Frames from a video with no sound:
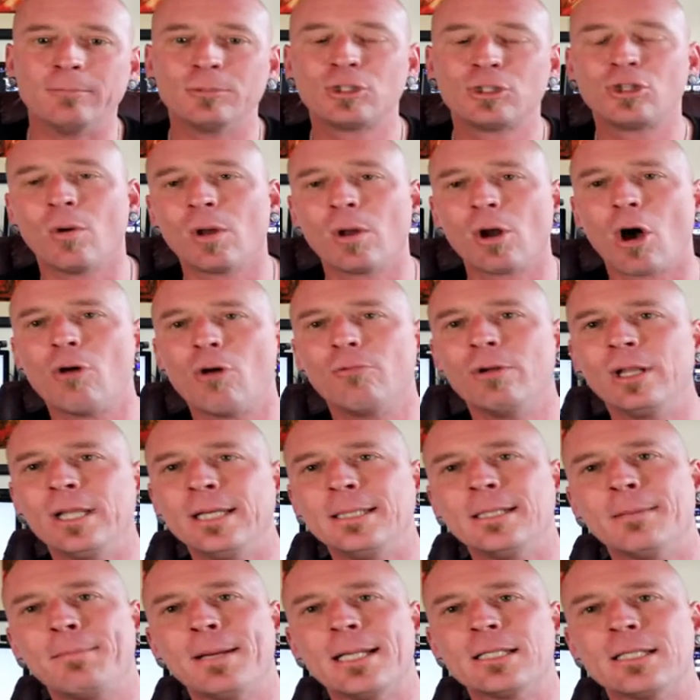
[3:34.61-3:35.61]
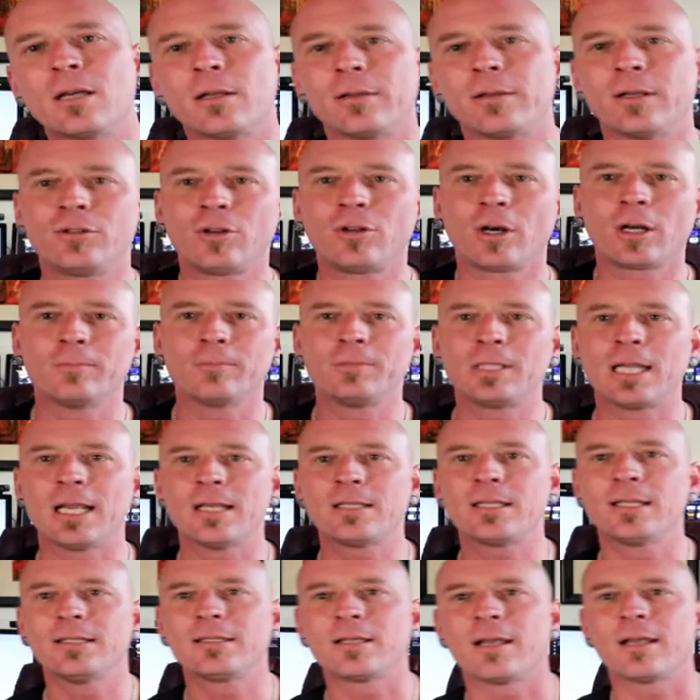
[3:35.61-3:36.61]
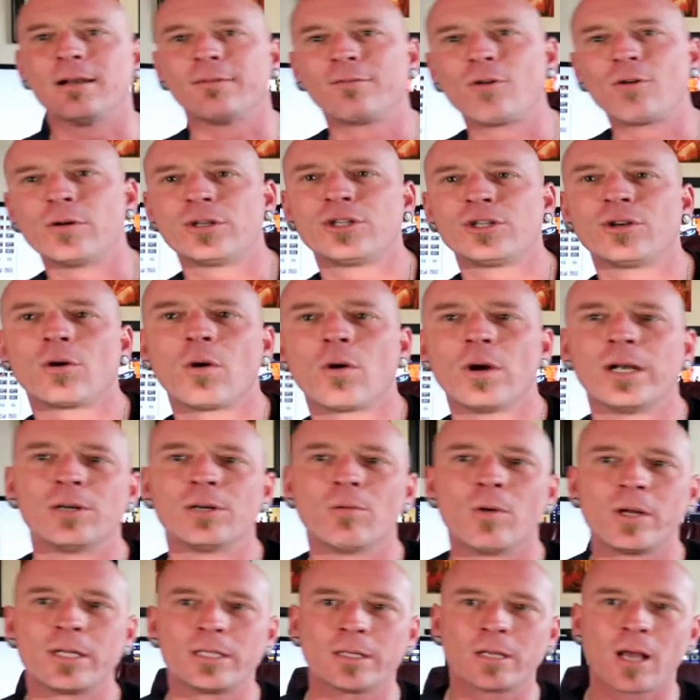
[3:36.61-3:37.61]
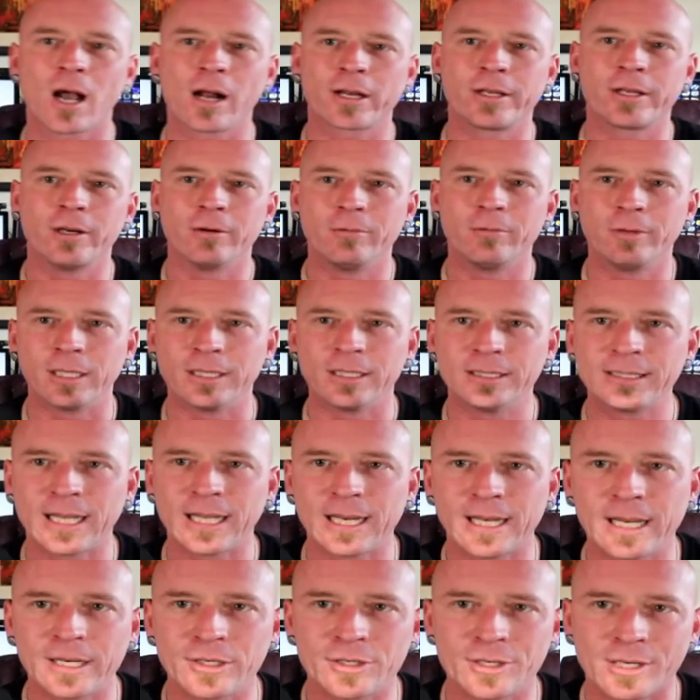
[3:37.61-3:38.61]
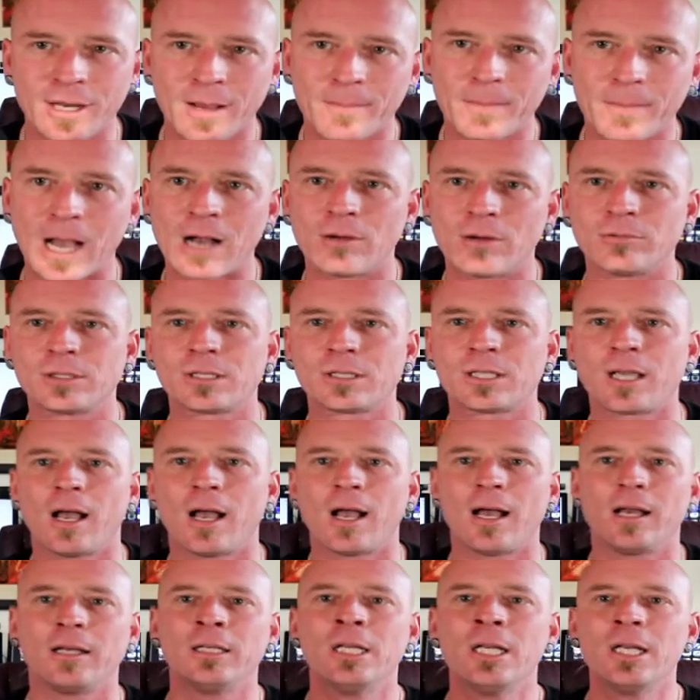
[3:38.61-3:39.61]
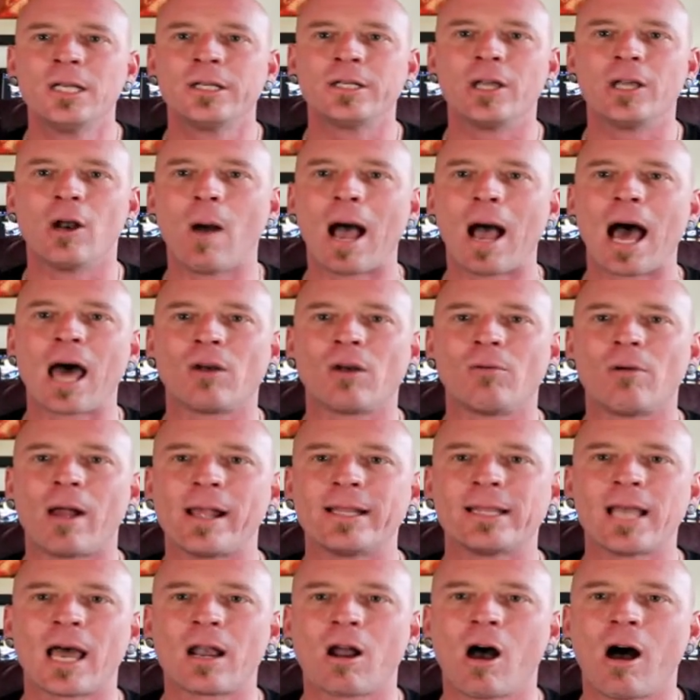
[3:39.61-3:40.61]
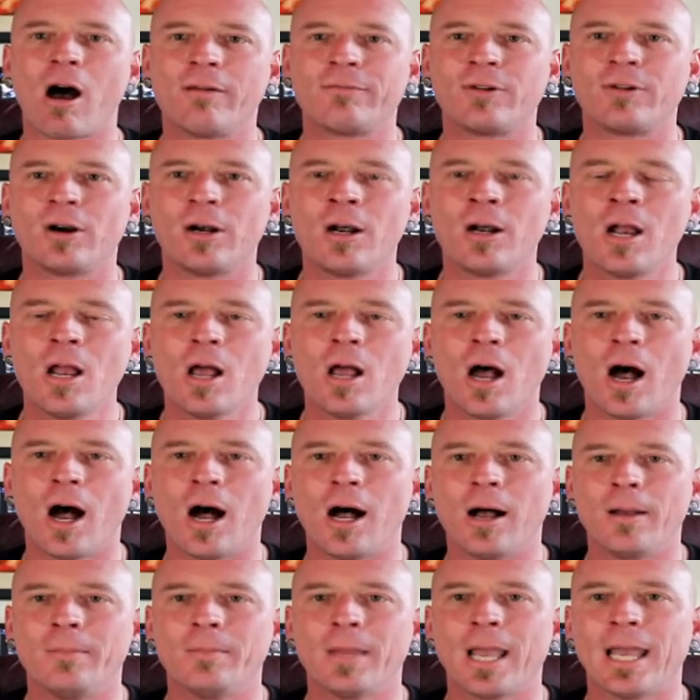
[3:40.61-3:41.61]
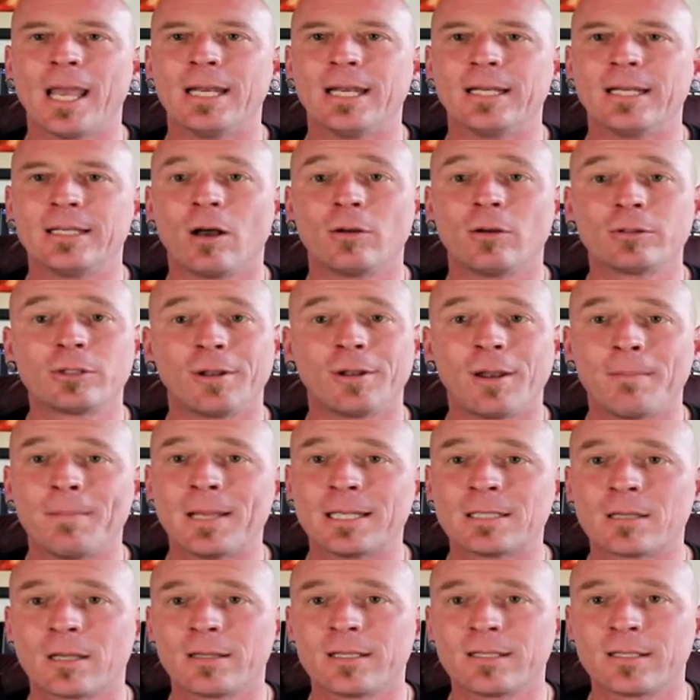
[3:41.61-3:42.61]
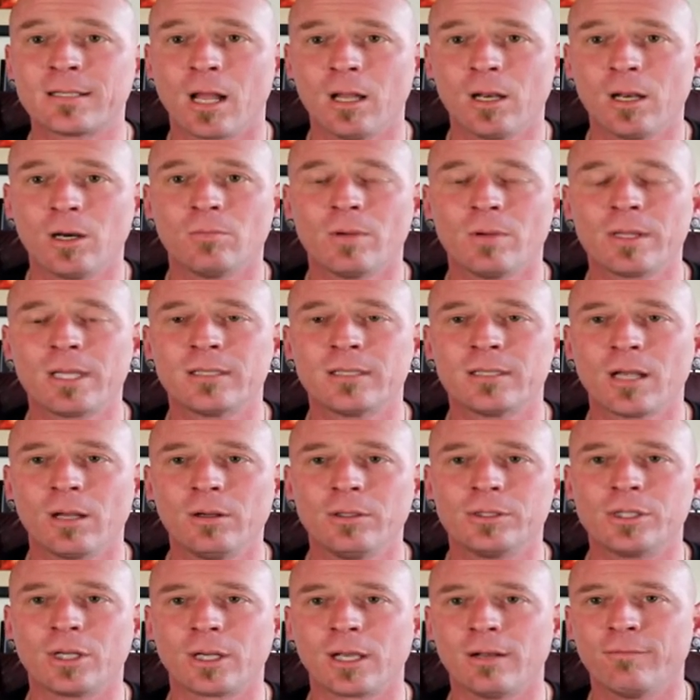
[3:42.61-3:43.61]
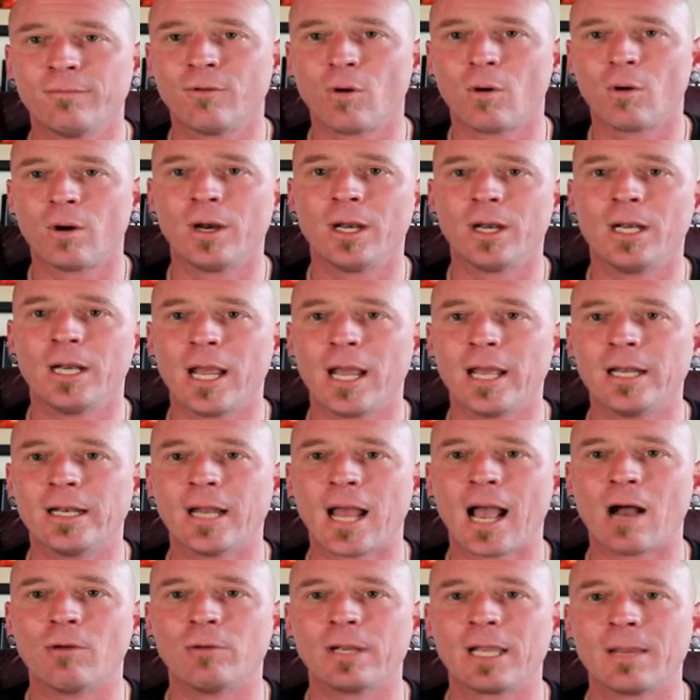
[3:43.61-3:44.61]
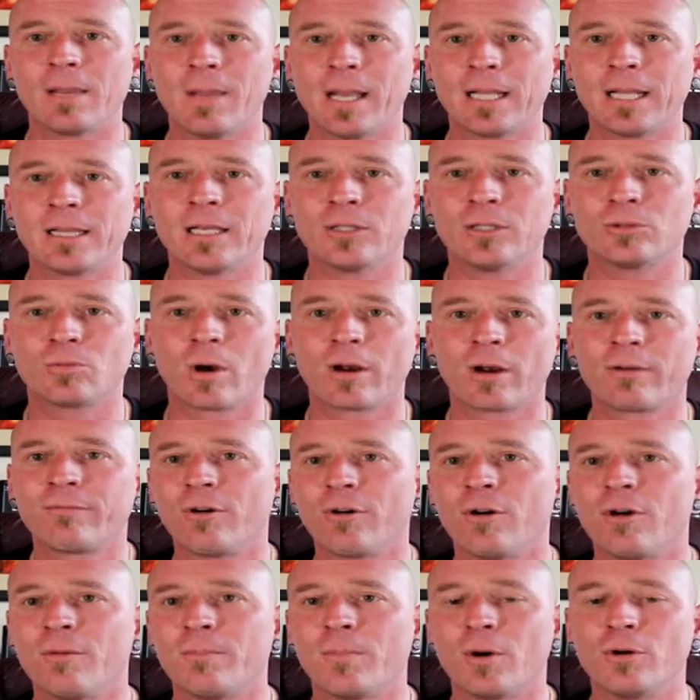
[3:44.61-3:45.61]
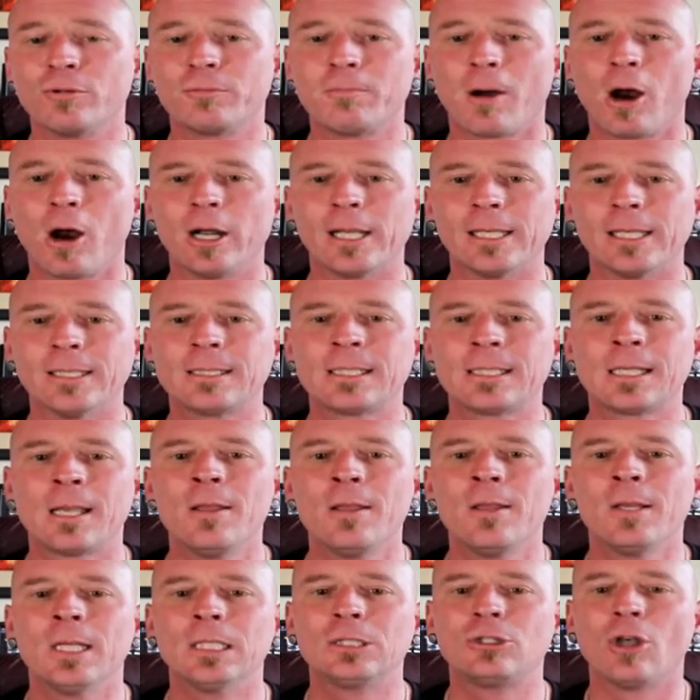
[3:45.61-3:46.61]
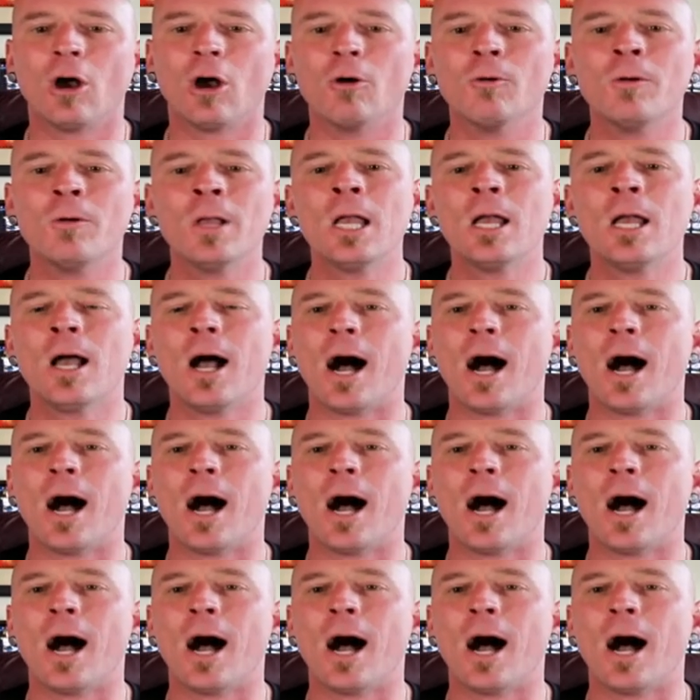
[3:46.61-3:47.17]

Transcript: So it all really depends on the circumstances, and of course you're going to want to talk to your real estate agent about how to write that offer, and it also depends on the seller and what the seller's looking for and how we can make things work for both parties. So